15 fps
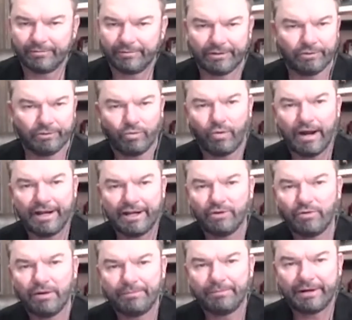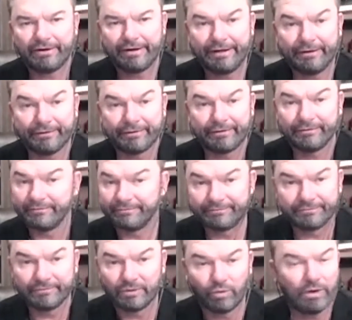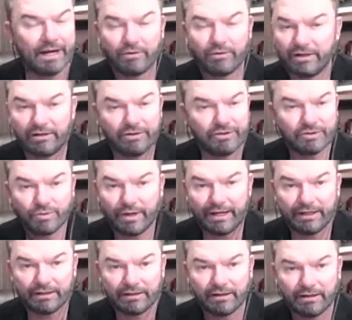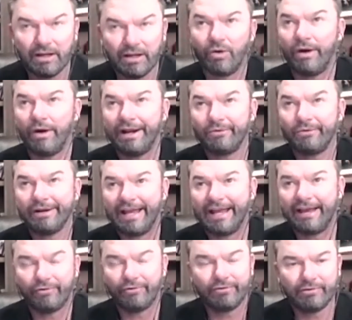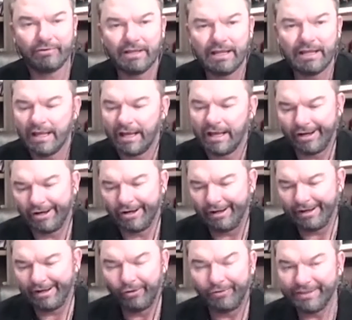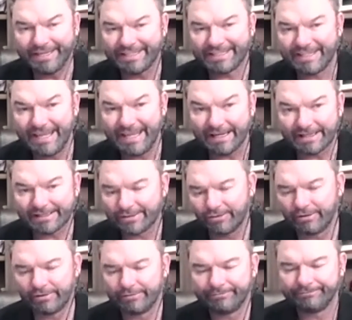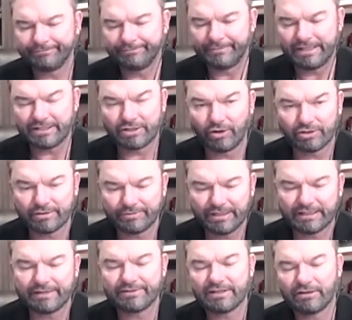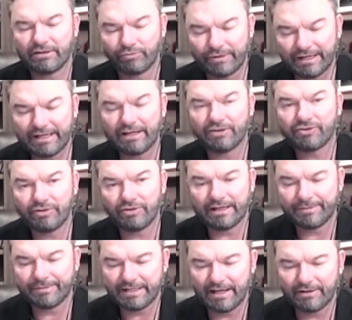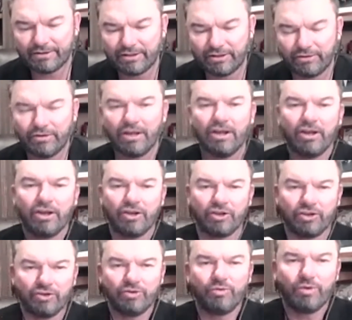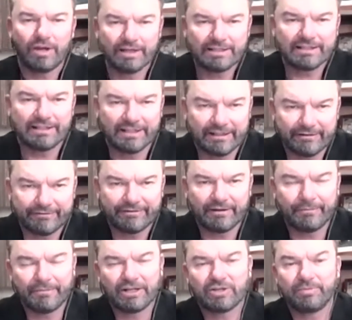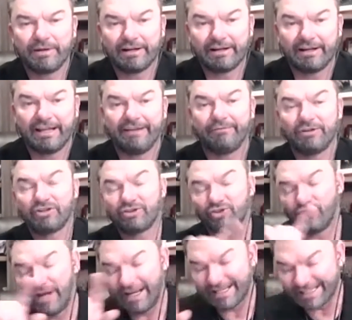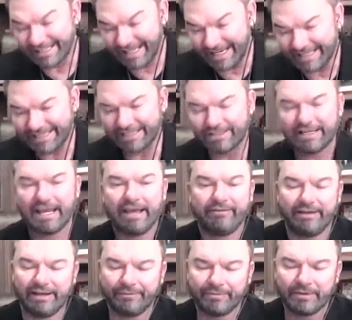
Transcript: why do you want better health? Why do you want to lose weight? Why do you want to have all these things, or these goals, objectives? It really and truly comes down to, you want to live a much better life, which translates into having